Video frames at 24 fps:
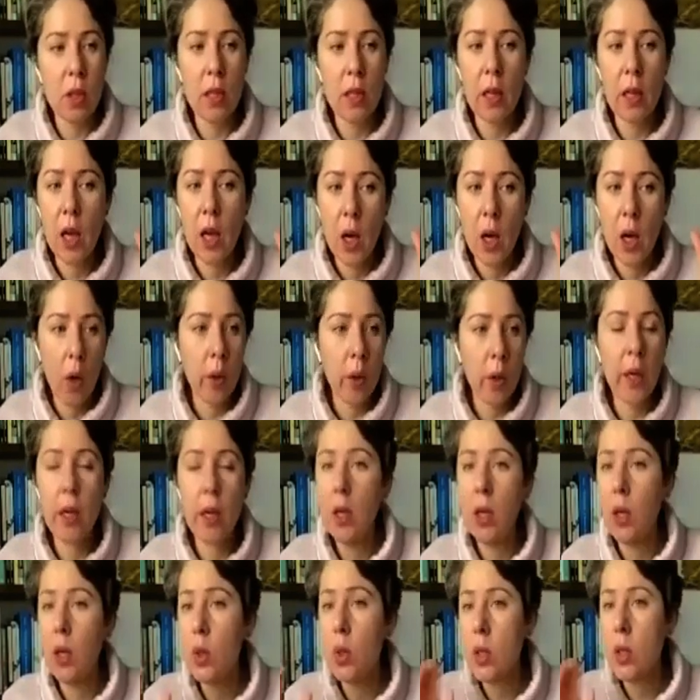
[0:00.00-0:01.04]
Just like,
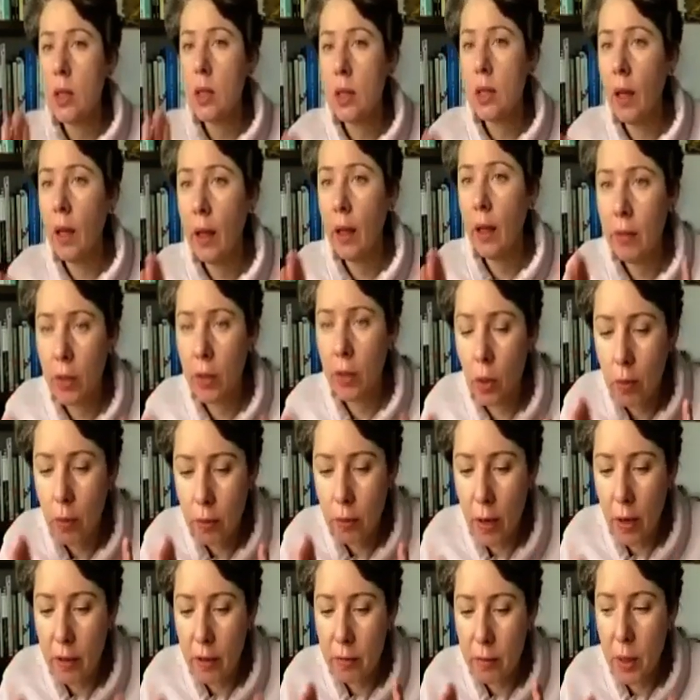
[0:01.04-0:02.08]
okay, you're still having
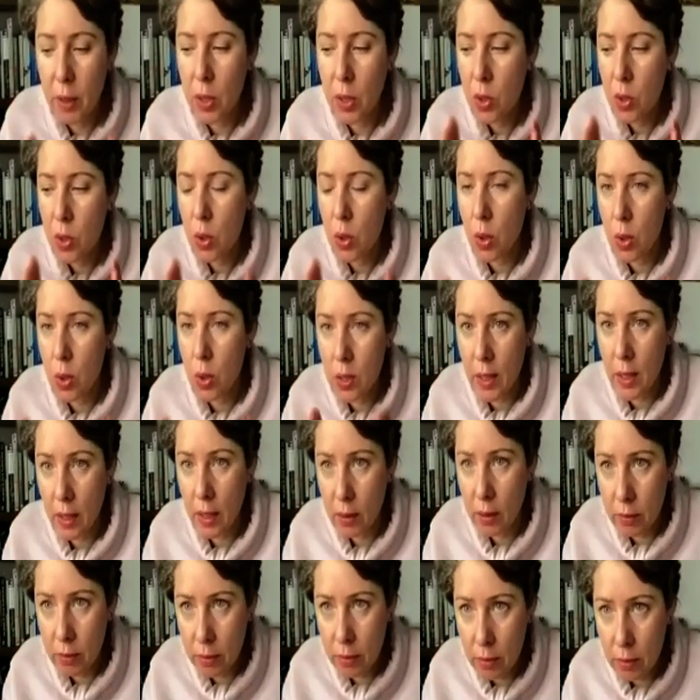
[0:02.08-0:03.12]
your 5 minutes to
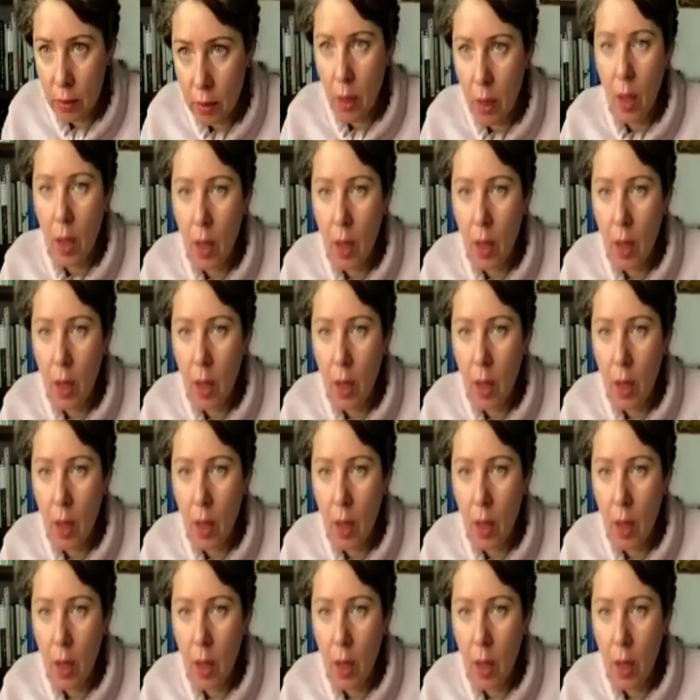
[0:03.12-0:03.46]
yourself,